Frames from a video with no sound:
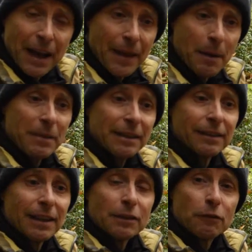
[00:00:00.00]
and that
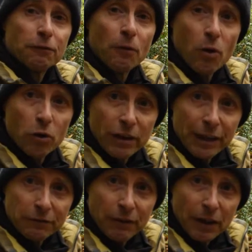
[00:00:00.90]
means the
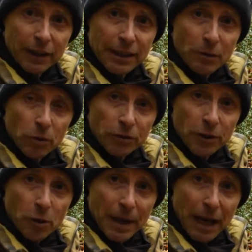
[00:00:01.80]
foreground fungi will
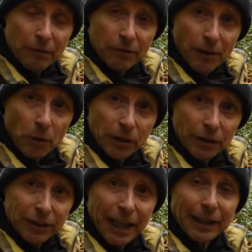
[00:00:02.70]
still be out of
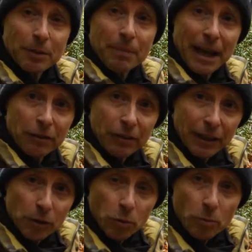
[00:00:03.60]
focus and the
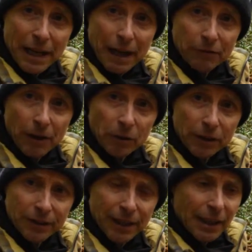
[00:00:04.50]
background will be out of
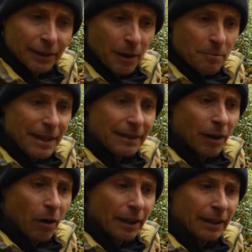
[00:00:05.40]
focus, so it
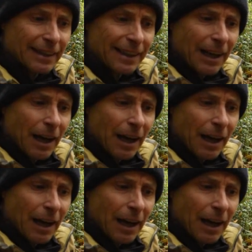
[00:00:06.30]
means I can